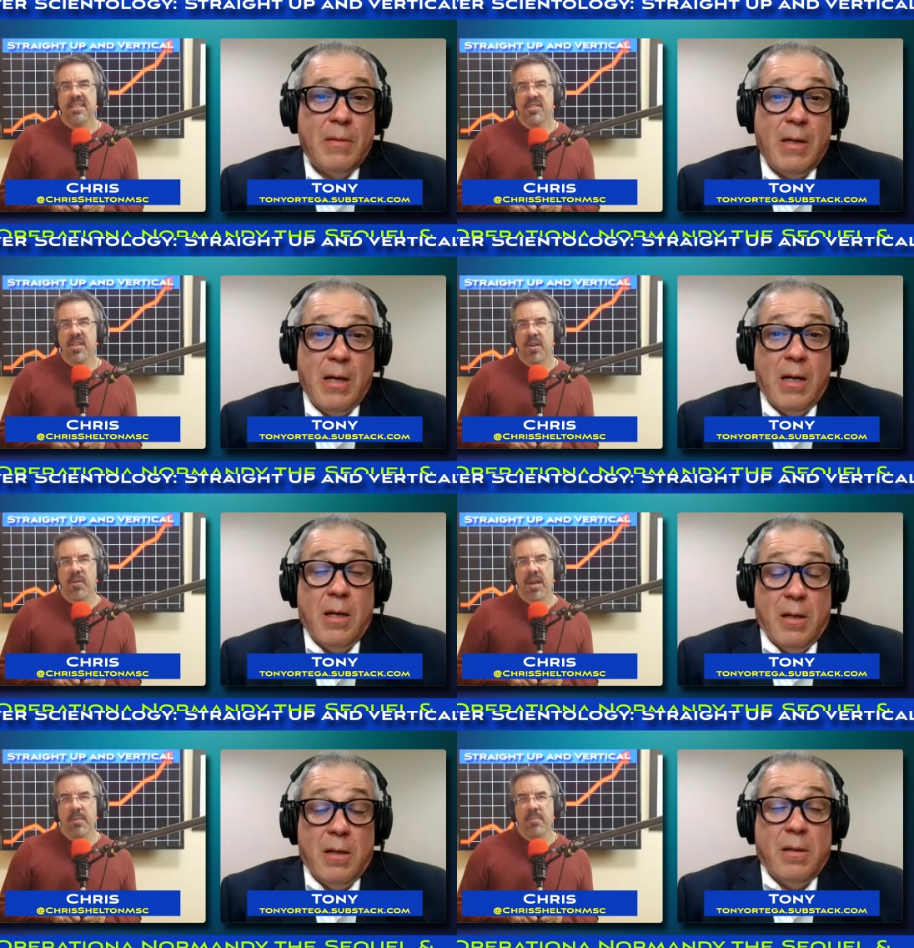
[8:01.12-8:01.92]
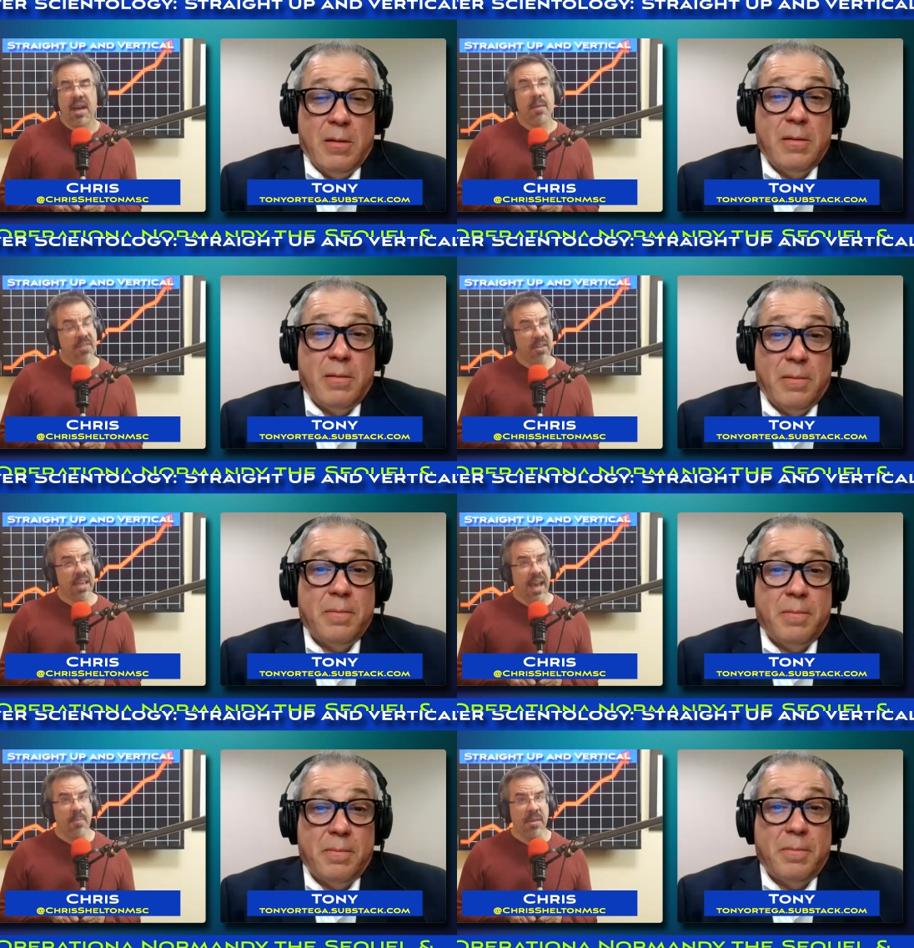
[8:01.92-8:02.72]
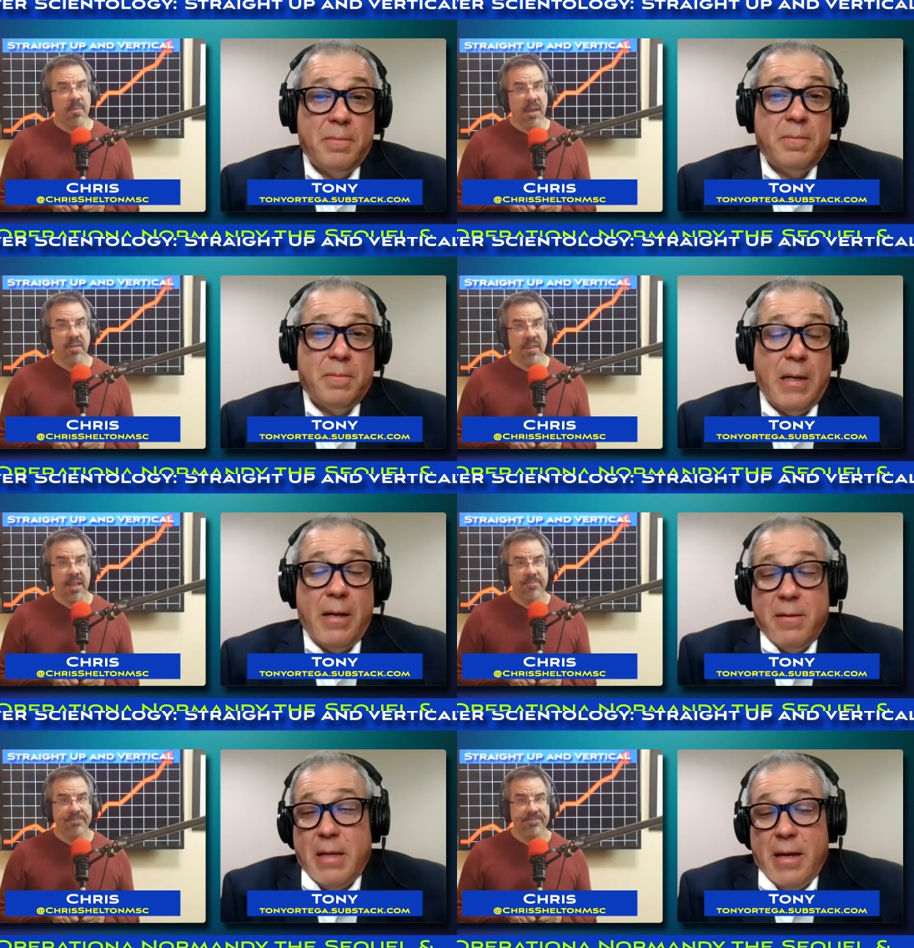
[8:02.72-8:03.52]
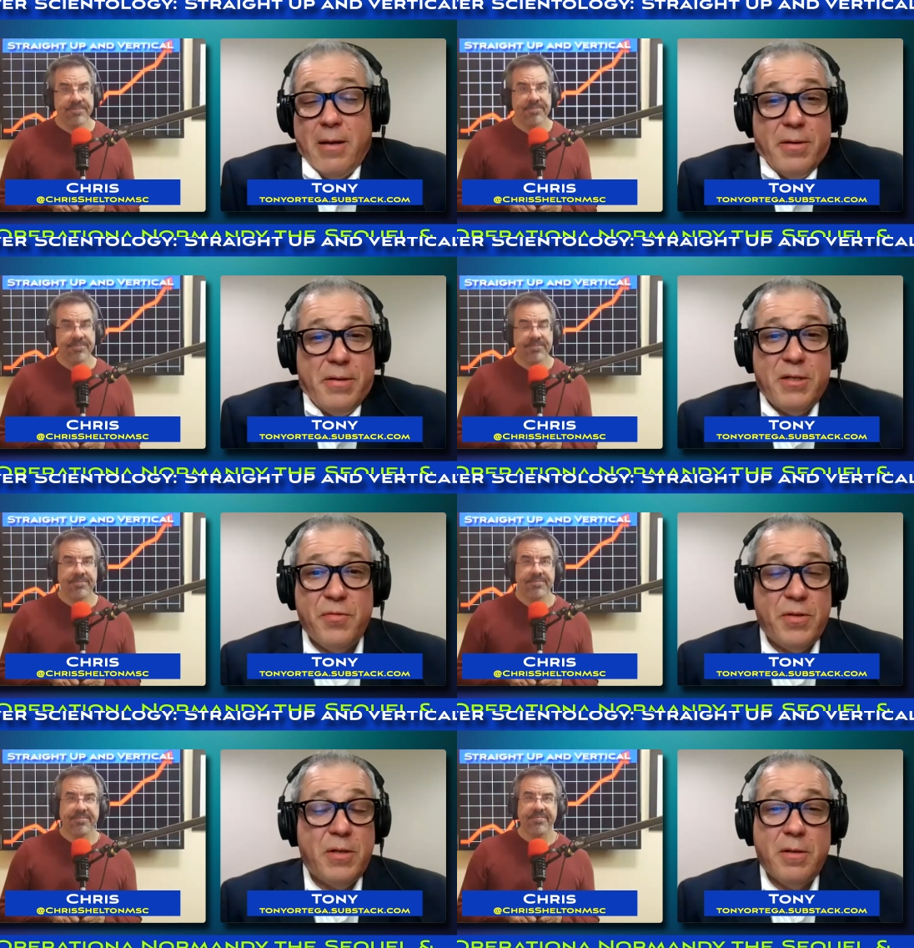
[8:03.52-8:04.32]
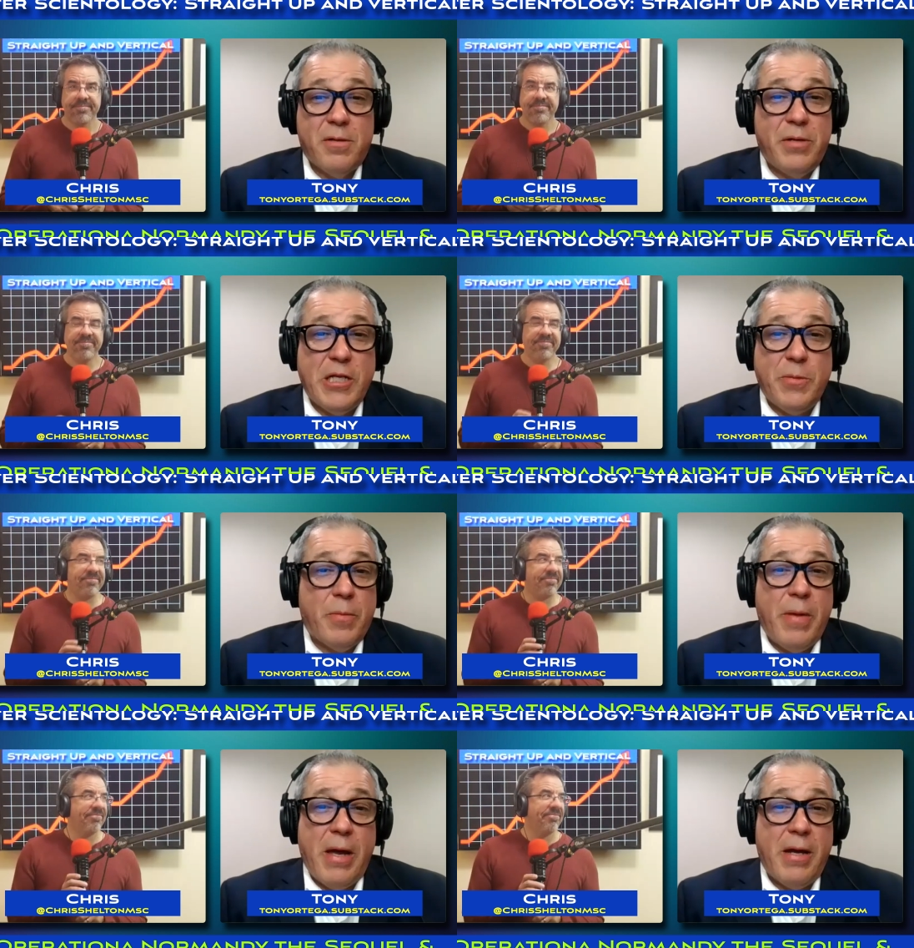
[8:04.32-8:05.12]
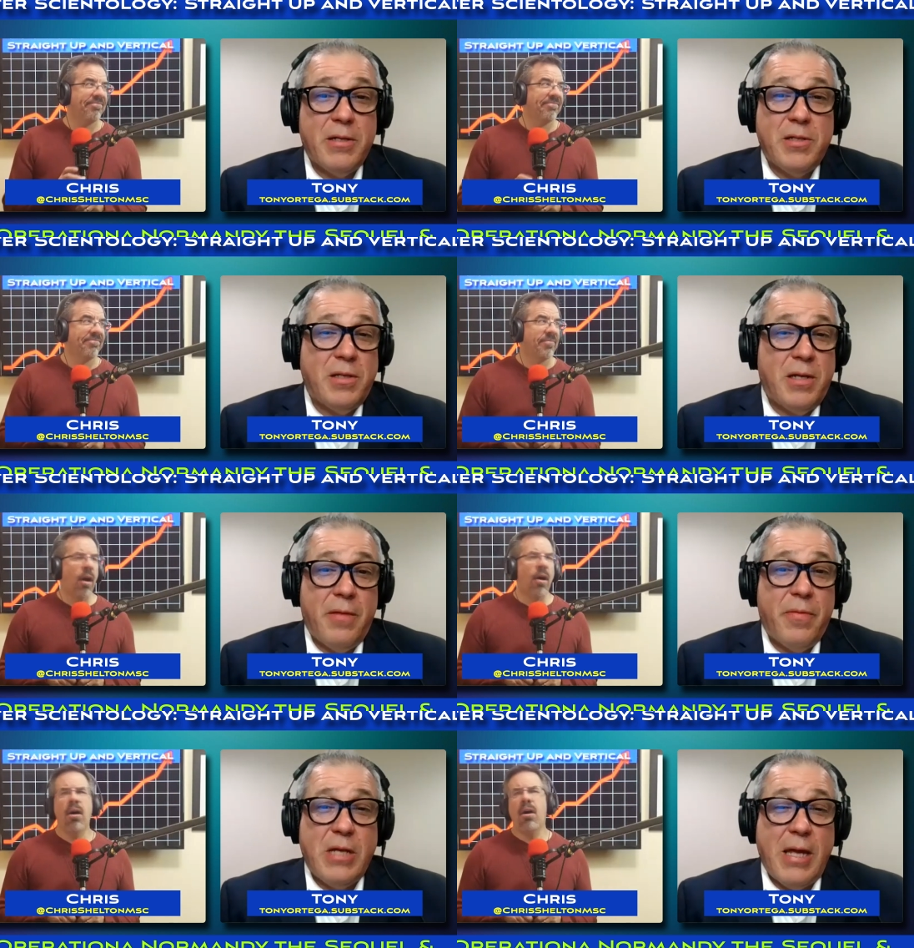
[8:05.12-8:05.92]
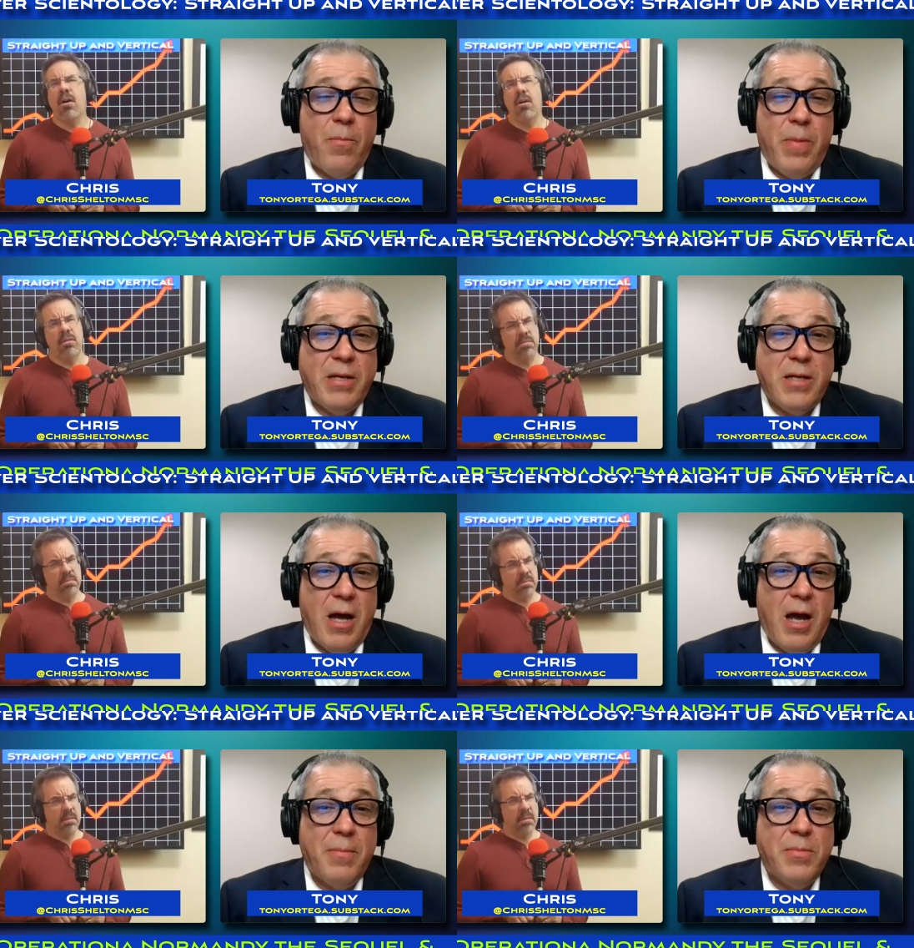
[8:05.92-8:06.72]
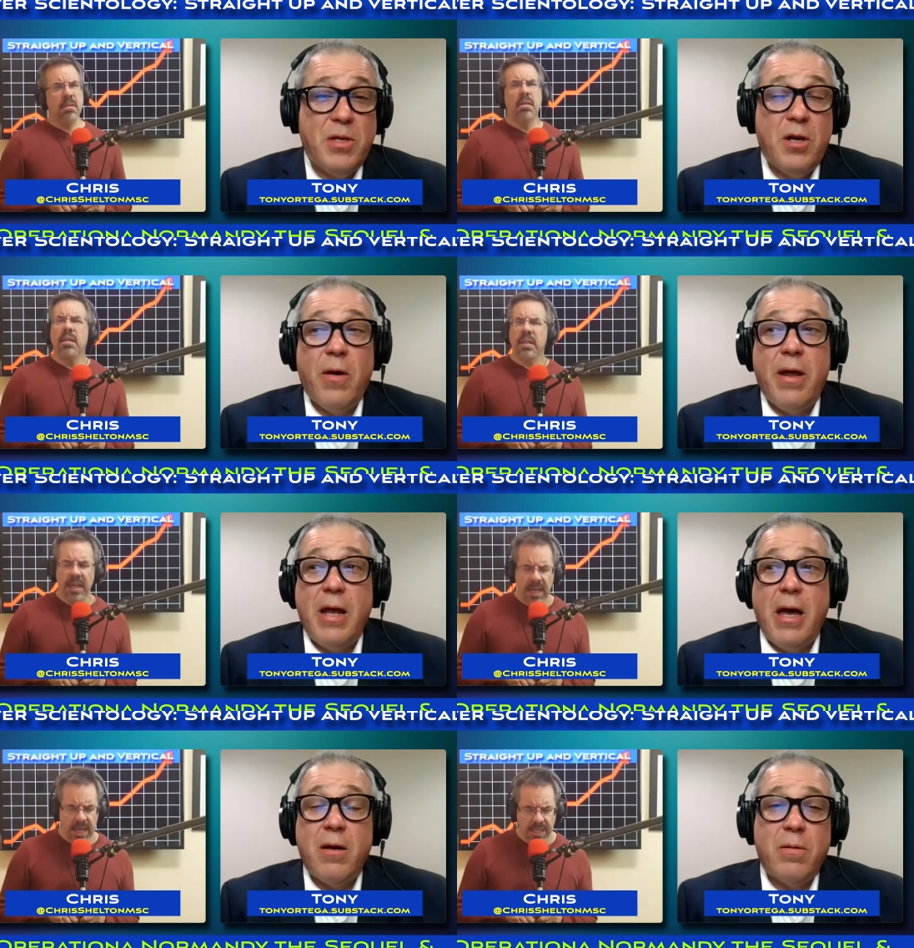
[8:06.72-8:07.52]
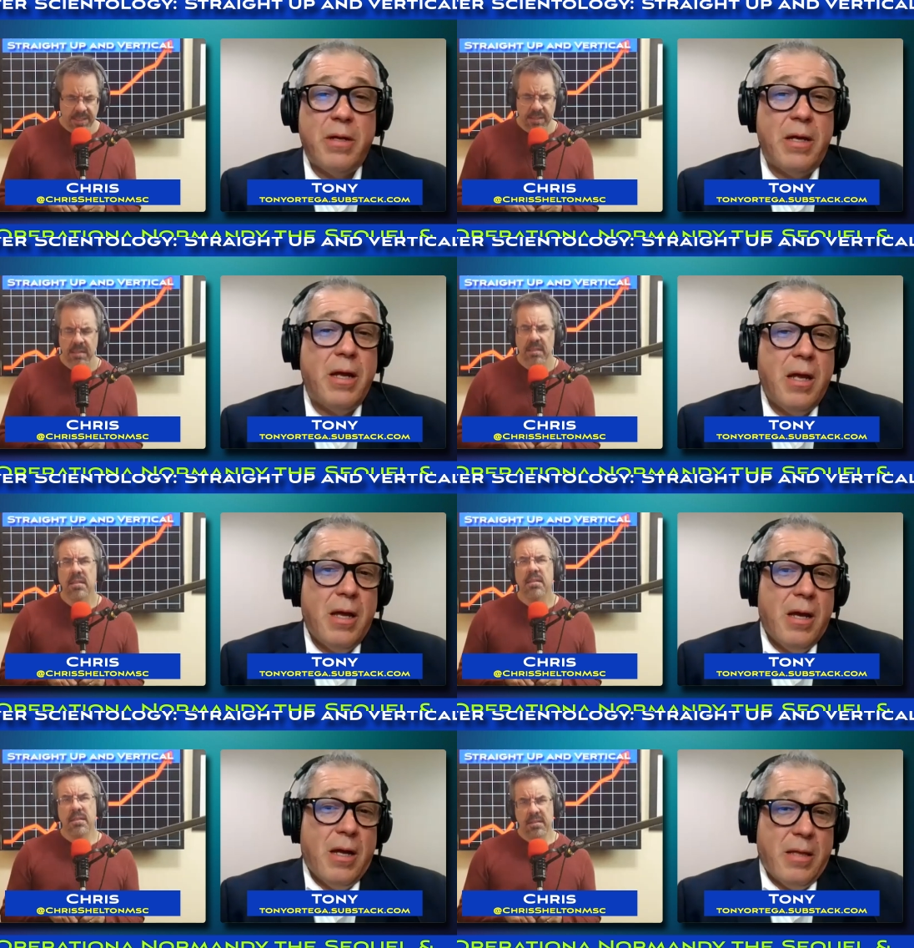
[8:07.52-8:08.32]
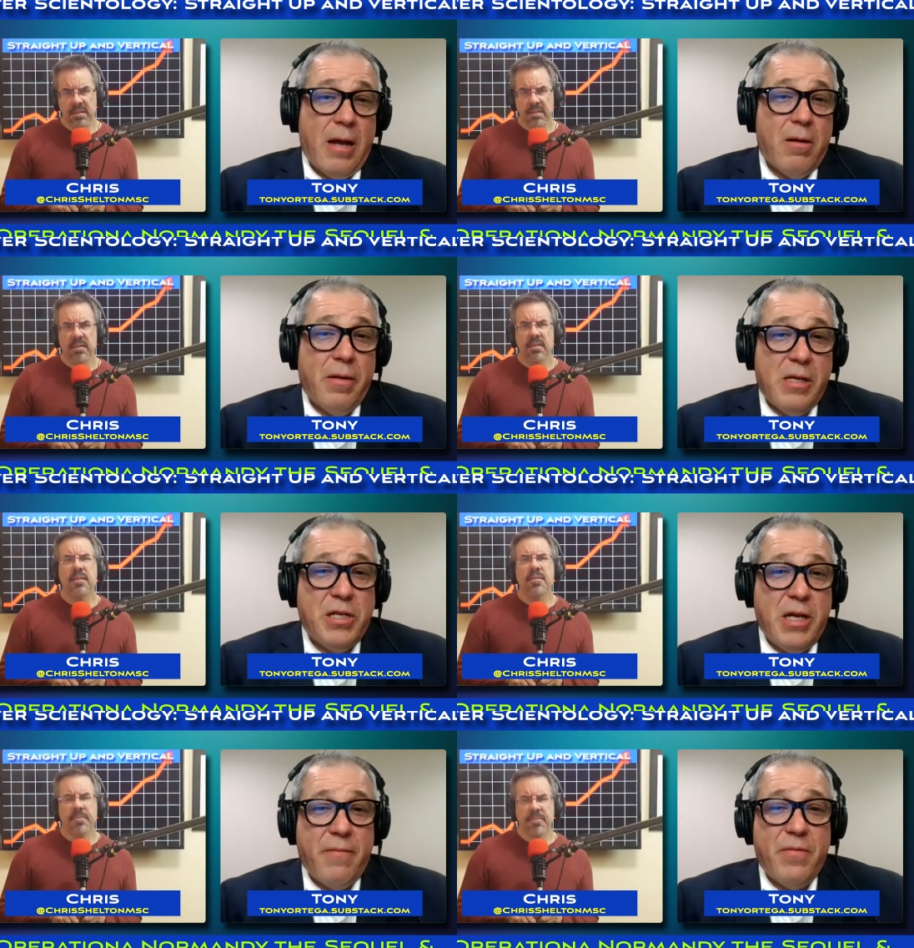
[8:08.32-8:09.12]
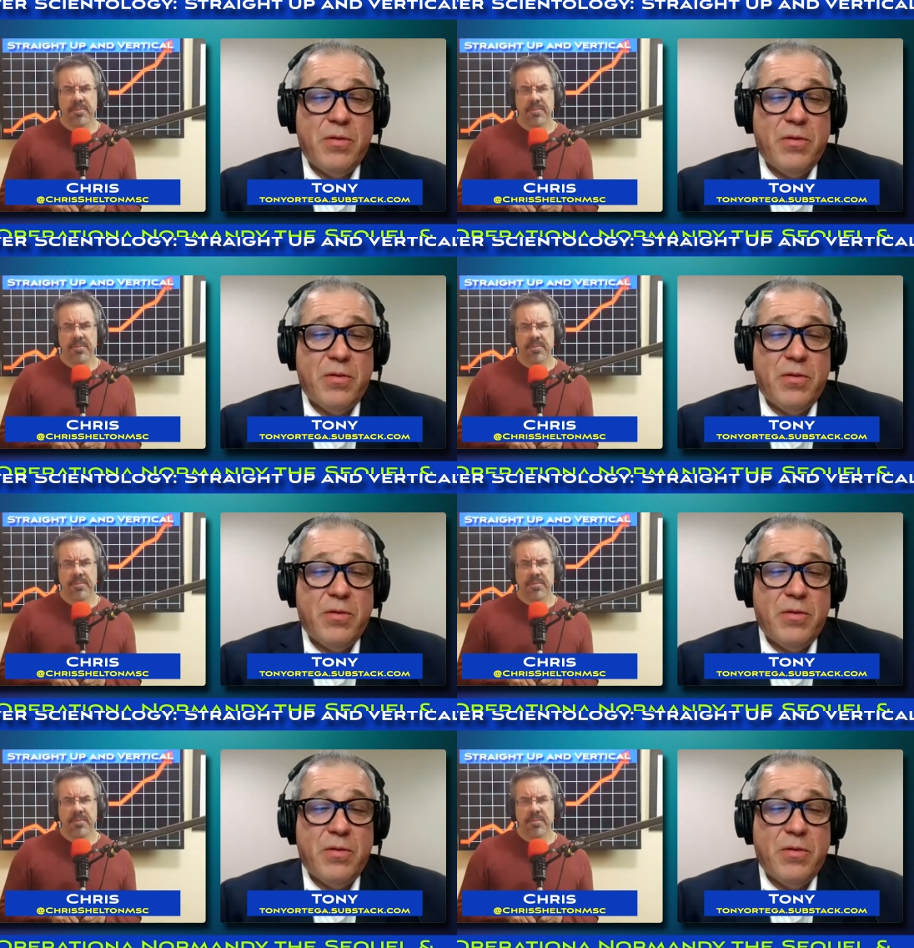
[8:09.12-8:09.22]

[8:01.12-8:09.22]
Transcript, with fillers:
Speaker 1: So I'm I'm very happy about that.
Speaker 2: And thank goodness for Trace McManus oh, and the oh. Tampa Bay Times. You know, yes. and not only not only does she